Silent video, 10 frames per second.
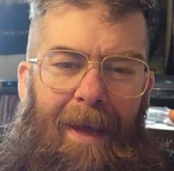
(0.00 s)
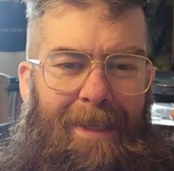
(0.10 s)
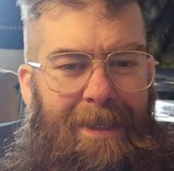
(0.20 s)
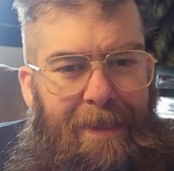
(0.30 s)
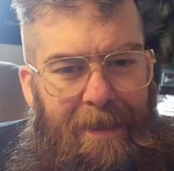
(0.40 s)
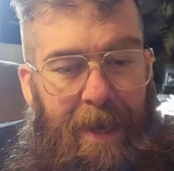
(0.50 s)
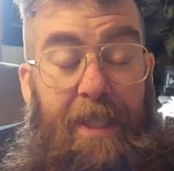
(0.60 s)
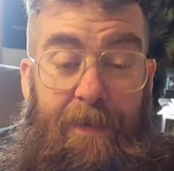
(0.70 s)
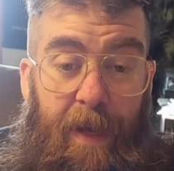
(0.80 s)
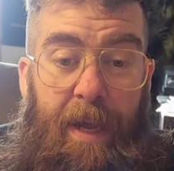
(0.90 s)
it
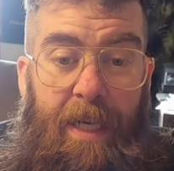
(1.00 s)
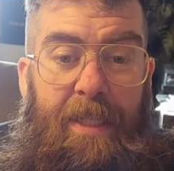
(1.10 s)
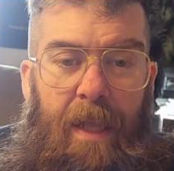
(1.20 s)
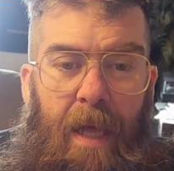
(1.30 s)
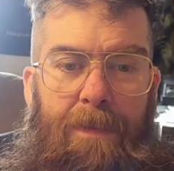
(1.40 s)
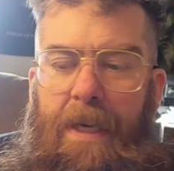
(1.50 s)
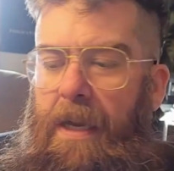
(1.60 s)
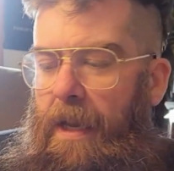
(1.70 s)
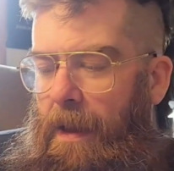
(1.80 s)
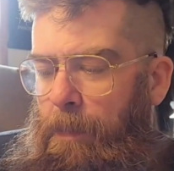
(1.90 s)
is
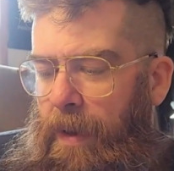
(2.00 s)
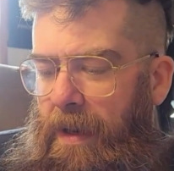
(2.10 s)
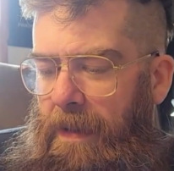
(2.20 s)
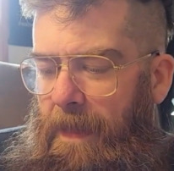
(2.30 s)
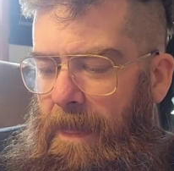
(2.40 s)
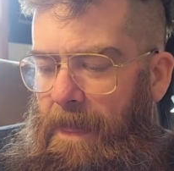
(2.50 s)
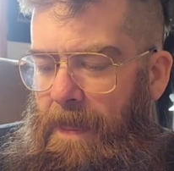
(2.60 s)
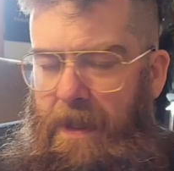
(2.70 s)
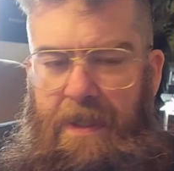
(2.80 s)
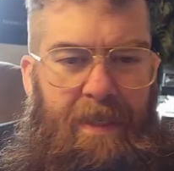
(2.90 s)
clumsy, but
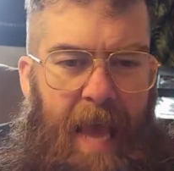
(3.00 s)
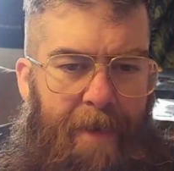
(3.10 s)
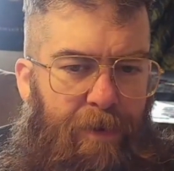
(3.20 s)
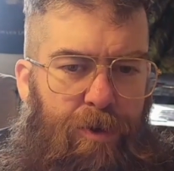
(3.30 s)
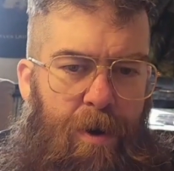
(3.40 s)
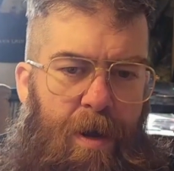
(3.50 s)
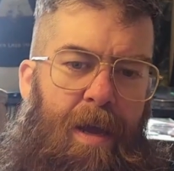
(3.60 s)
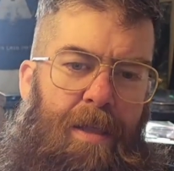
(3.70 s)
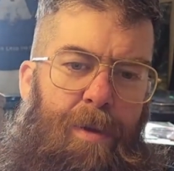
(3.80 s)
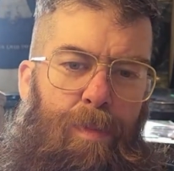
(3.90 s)
the
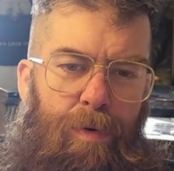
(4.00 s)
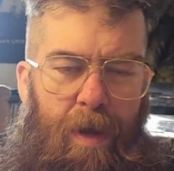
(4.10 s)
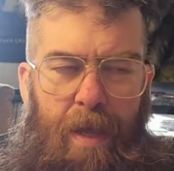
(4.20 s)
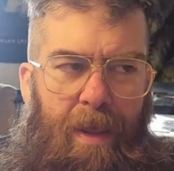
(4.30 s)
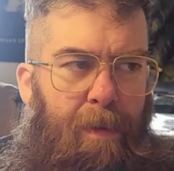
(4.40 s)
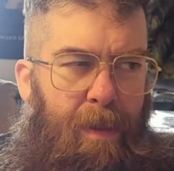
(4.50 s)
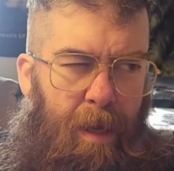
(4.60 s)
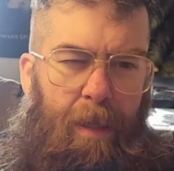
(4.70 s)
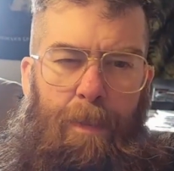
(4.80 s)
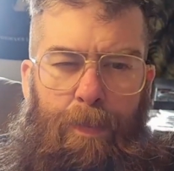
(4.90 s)
savagery and
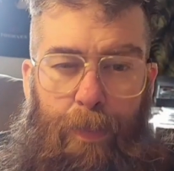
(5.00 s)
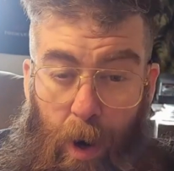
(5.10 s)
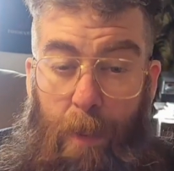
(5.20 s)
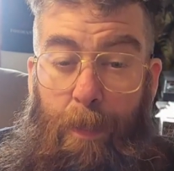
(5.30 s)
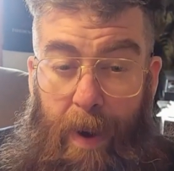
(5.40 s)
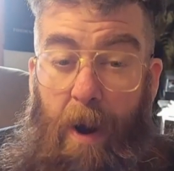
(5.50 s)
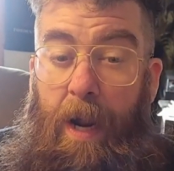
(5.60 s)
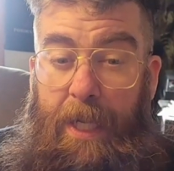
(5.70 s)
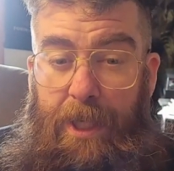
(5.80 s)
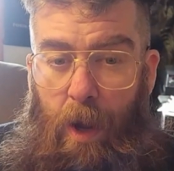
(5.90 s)
like the
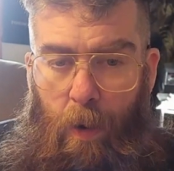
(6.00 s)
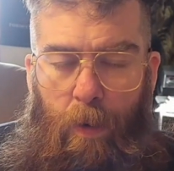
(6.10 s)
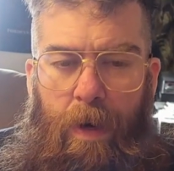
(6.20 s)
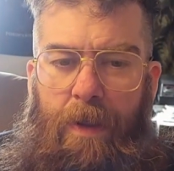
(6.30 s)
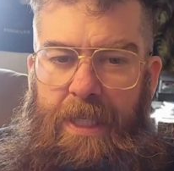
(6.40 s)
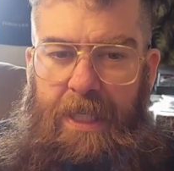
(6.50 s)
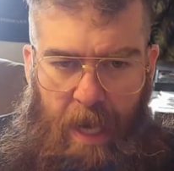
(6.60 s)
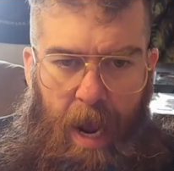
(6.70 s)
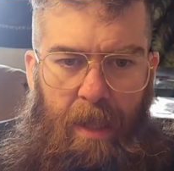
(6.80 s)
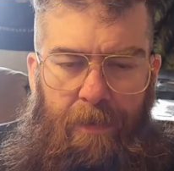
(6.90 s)
barbaric tone and
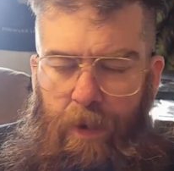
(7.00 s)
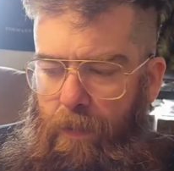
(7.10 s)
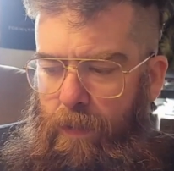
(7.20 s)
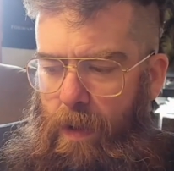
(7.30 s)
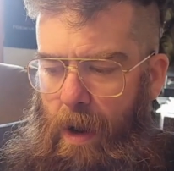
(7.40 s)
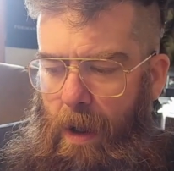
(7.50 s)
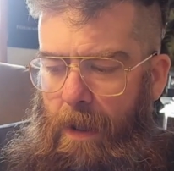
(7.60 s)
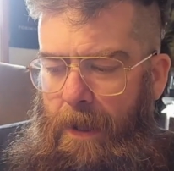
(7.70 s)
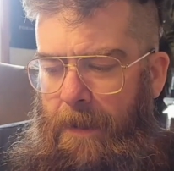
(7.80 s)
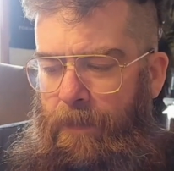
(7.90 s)
style of it
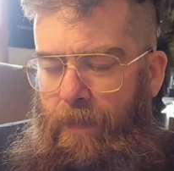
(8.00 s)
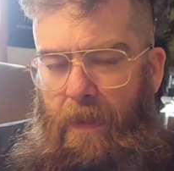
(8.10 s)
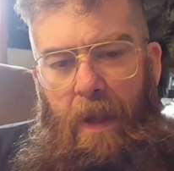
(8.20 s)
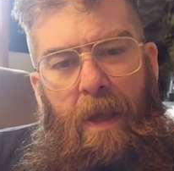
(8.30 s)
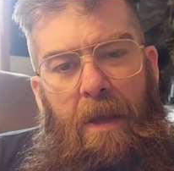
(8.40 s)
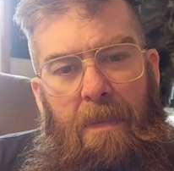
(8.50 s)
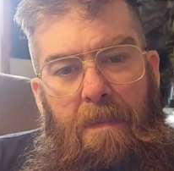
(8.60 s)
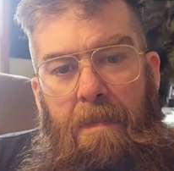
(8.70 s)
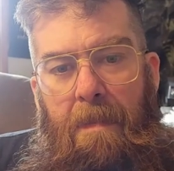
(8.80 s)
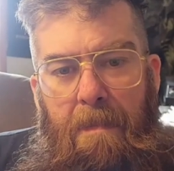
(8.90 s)
overall
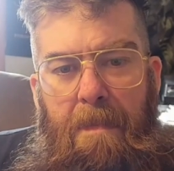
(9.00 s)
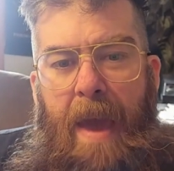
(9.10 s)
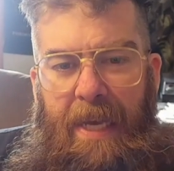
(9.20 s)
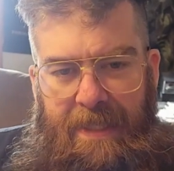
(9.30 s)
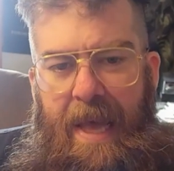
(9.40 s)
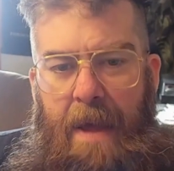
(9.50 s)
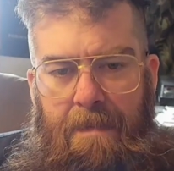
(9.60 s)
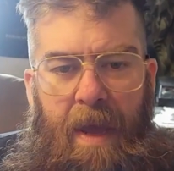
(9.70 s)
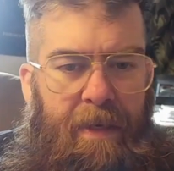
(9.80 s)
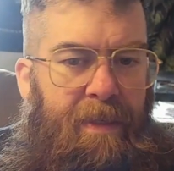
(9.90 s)
makes
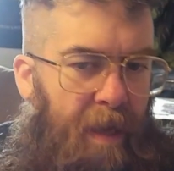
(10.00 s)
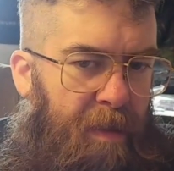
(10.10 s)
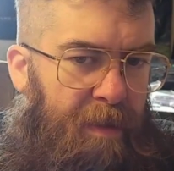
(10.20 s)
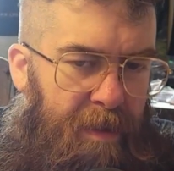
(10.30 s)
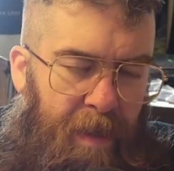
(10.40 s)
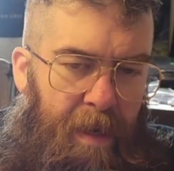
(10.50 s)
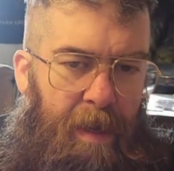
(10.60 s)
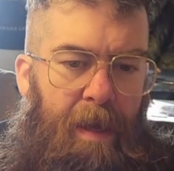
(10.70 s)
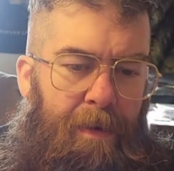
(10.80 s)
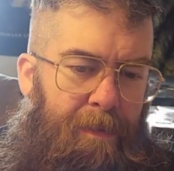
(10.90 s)
that make sense.
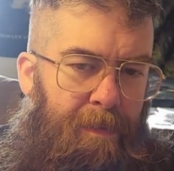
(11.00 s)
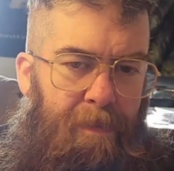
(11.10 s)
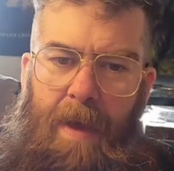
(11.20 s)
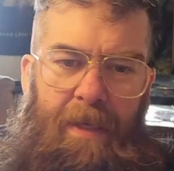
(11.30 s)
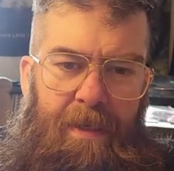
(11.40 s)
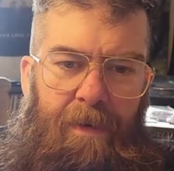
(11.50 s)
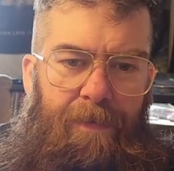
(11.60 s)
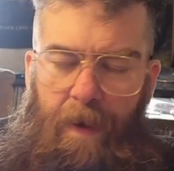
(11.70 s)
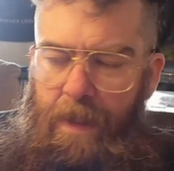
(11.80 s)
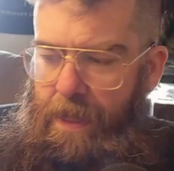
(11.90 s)
It makes it a
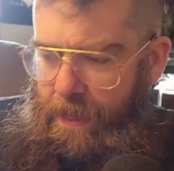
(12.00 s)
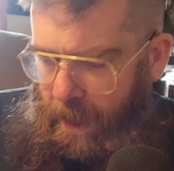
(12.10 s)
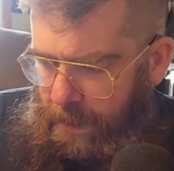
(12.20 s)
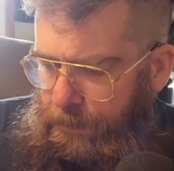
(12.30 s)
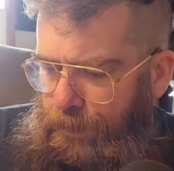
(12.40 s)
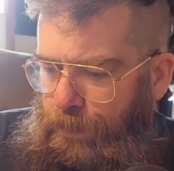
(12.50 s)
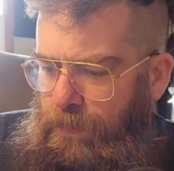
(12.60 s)
fun thing.